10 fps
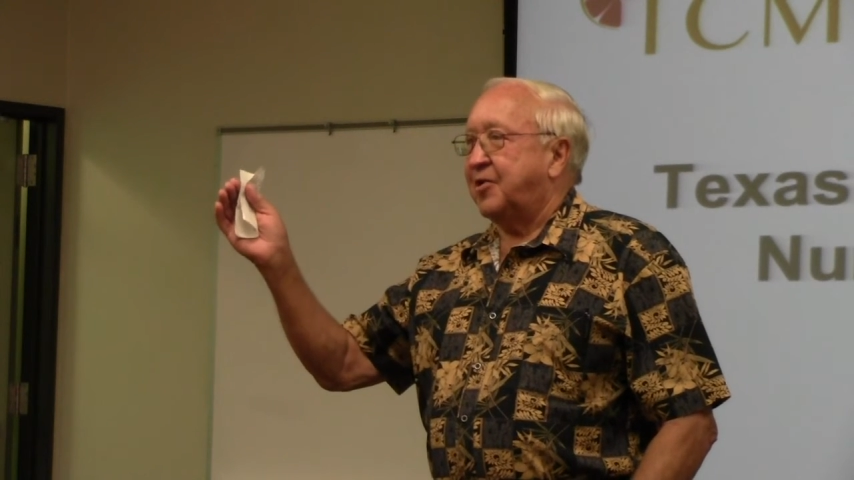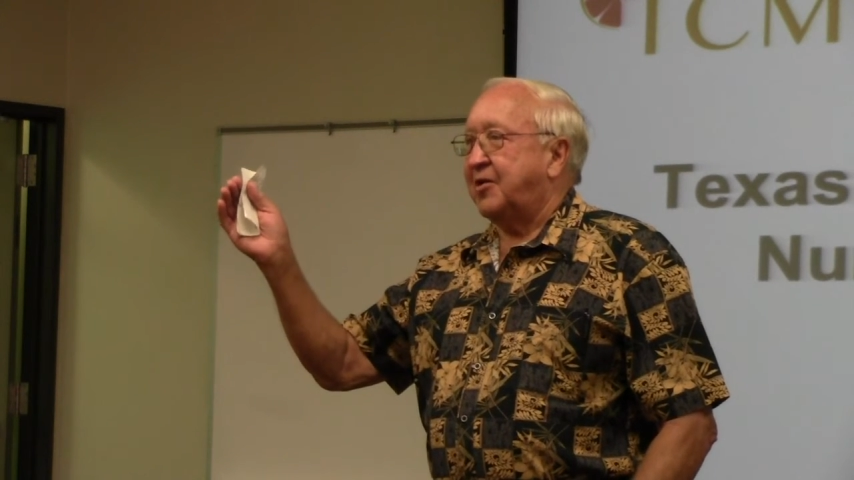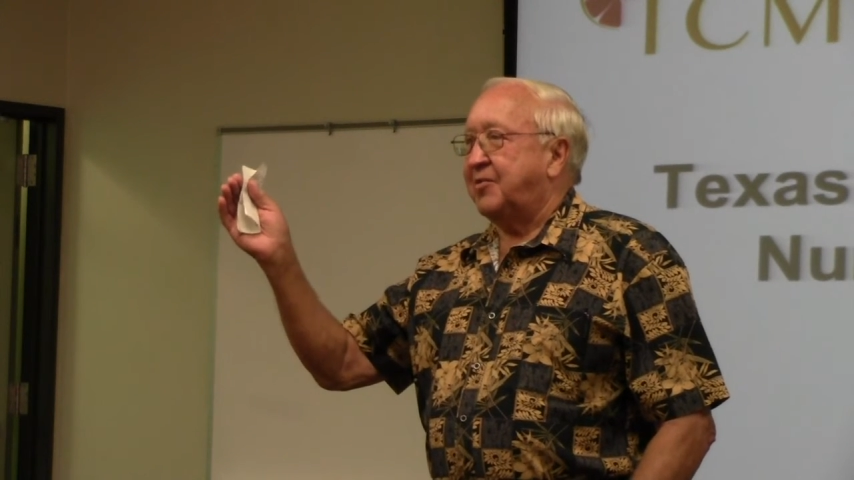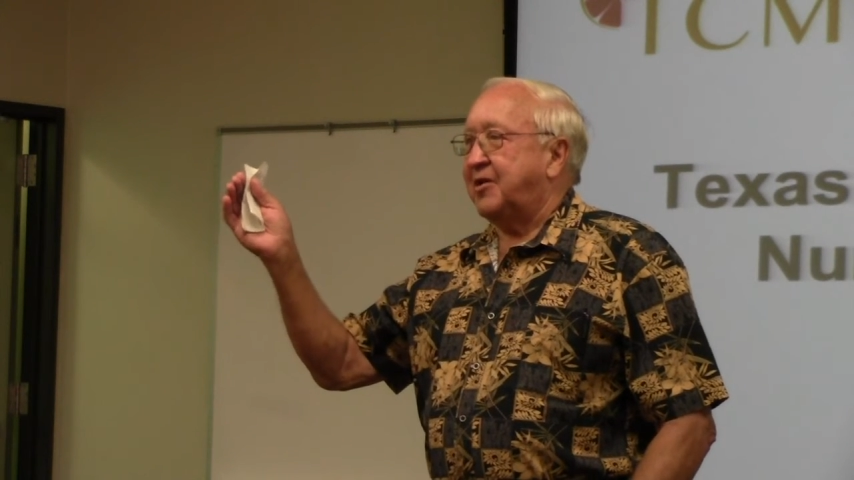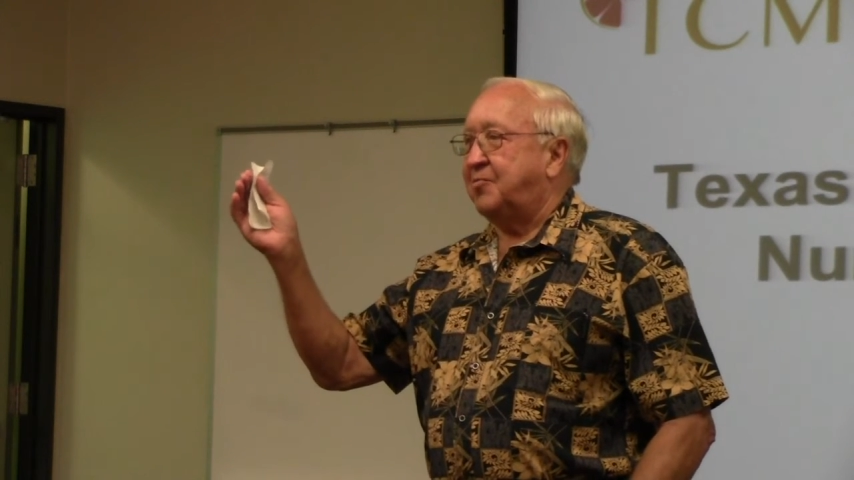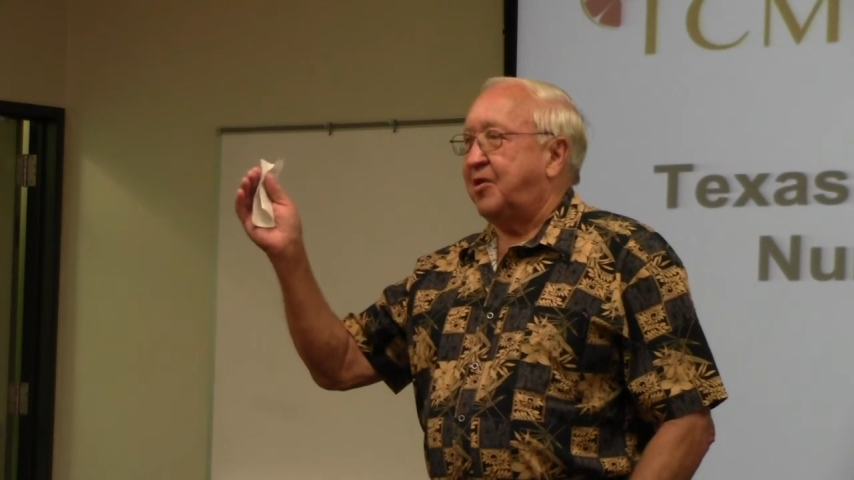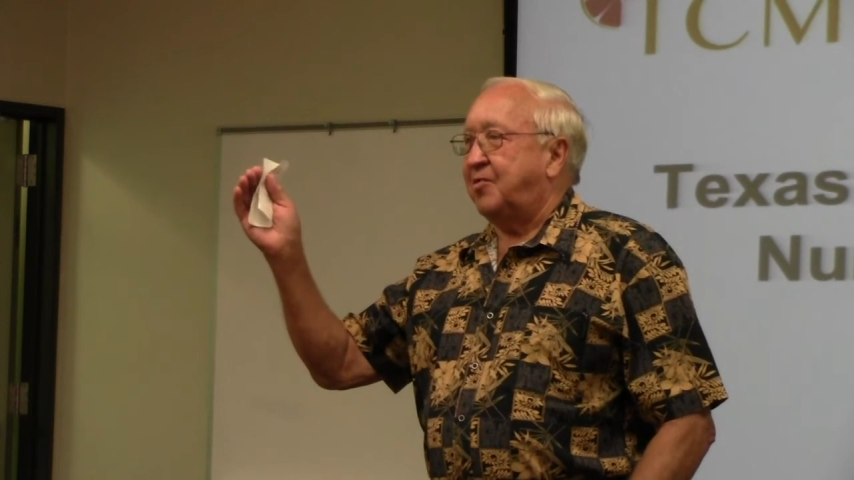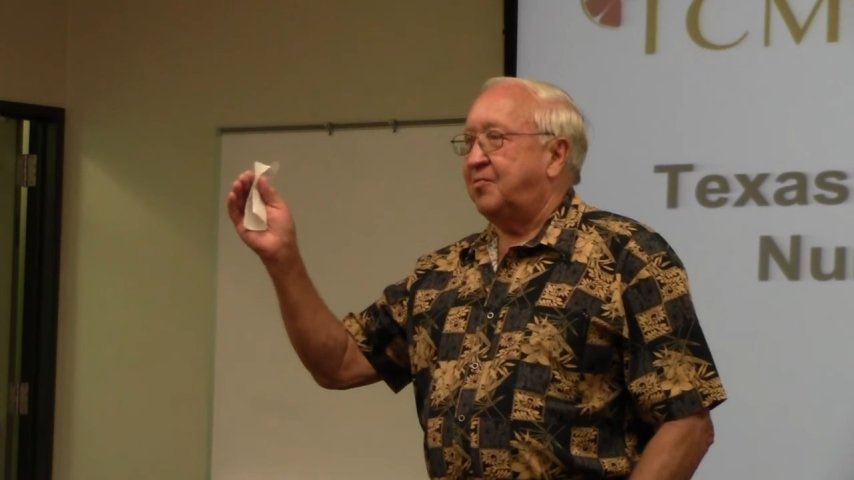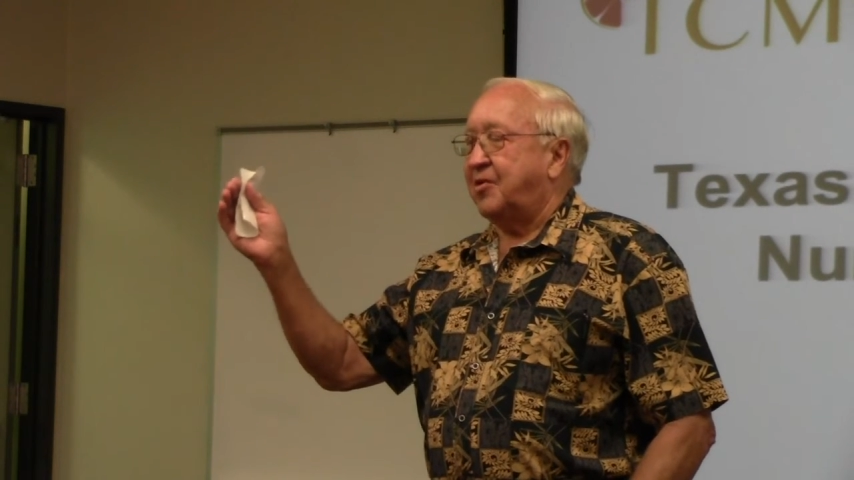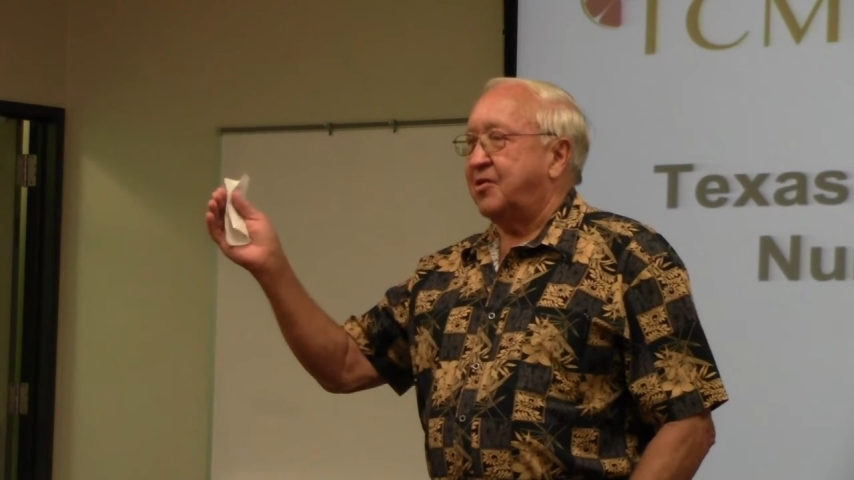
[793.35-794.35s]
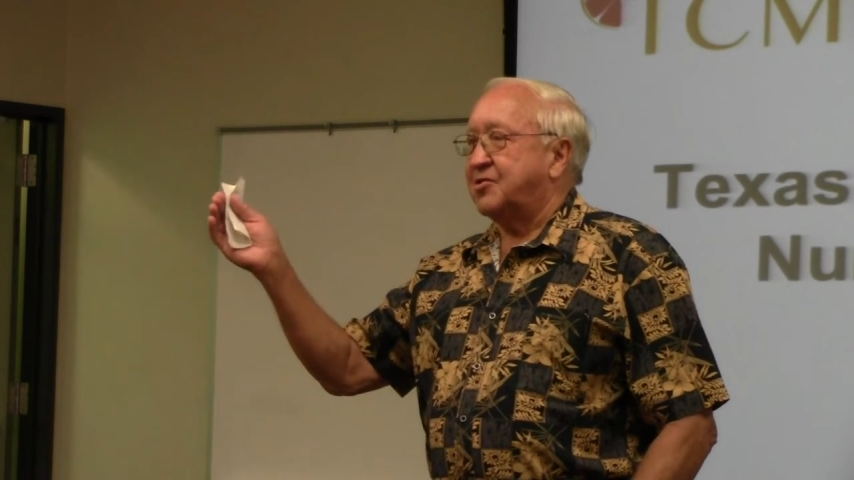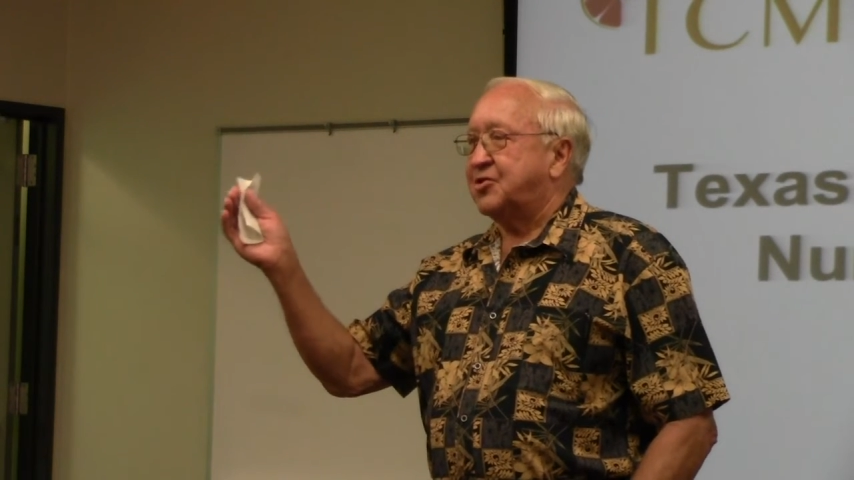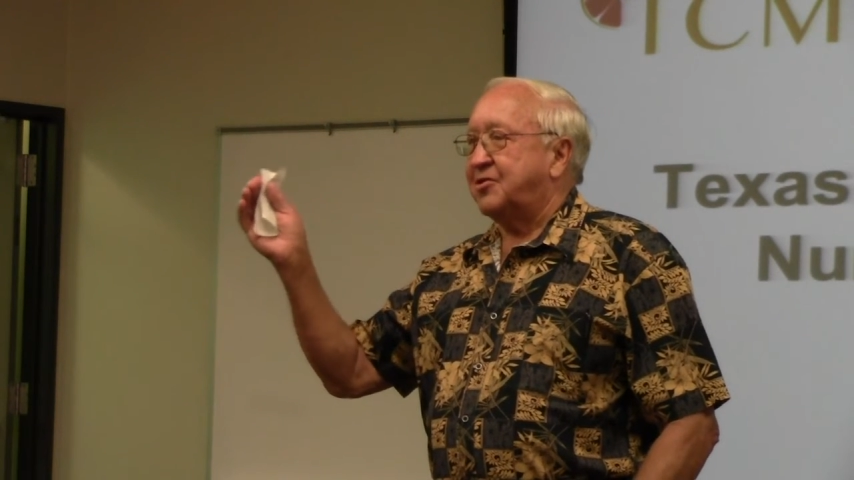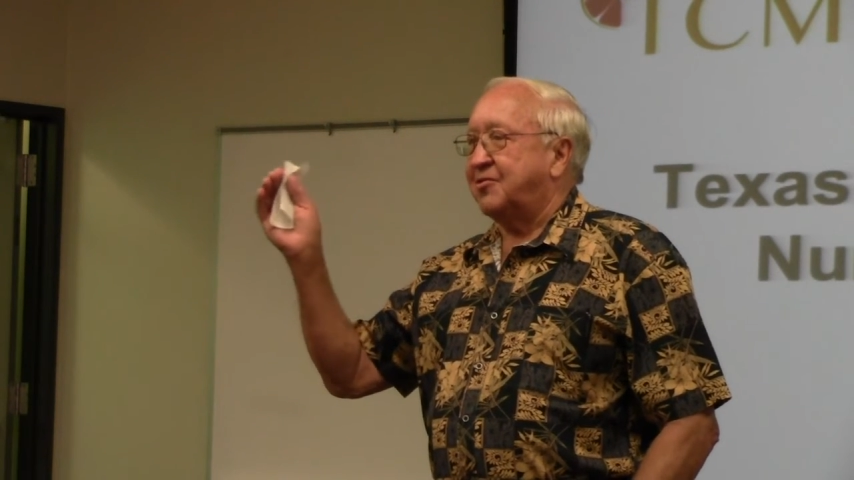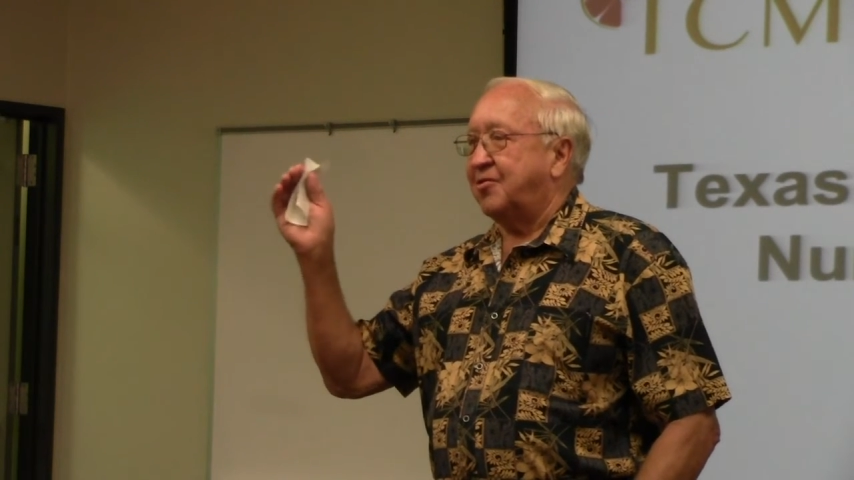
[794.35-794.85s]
probably about March